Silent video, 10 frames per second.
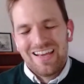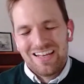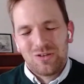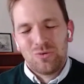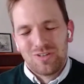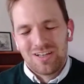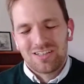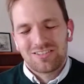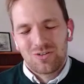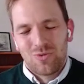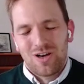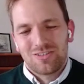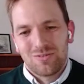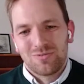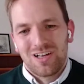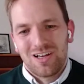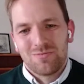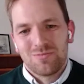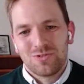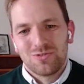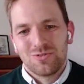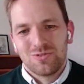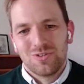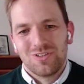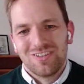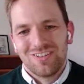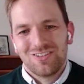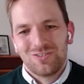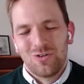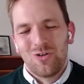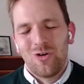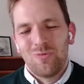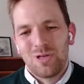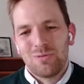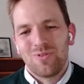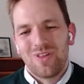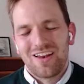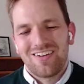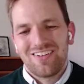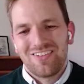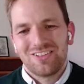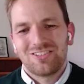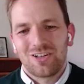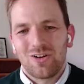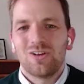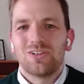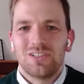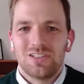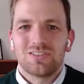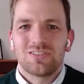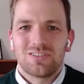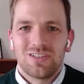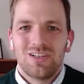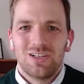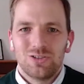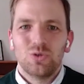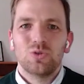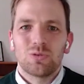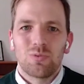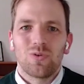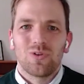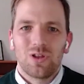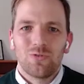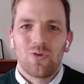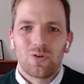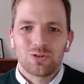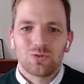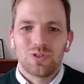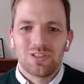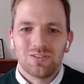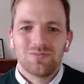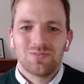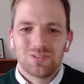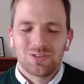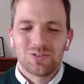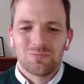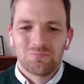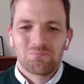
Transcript: it takes quite some time to learn people that this technology is usable in forestry. So